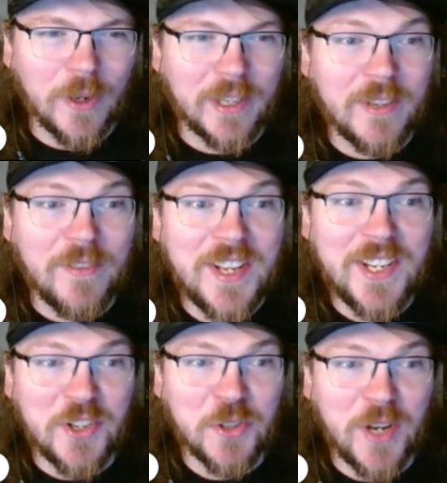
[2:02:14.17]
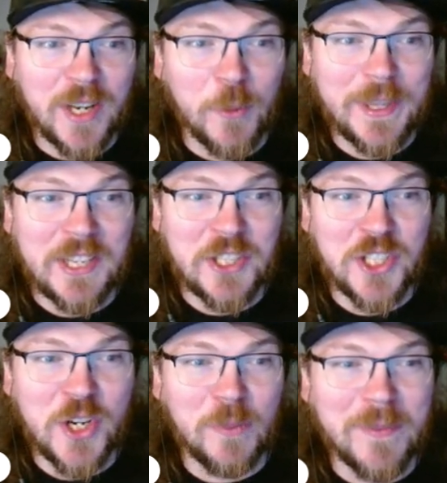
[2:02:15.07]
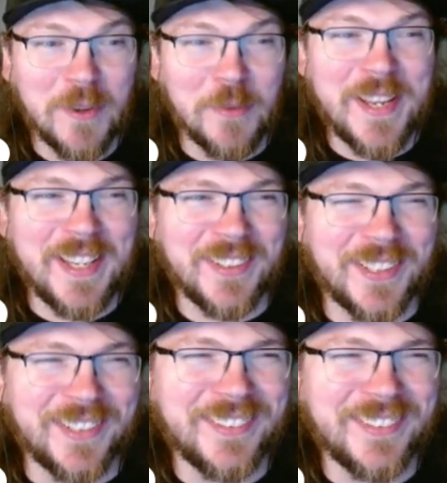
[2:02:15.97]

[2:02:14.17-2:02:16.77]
convenient truck with a snowmobile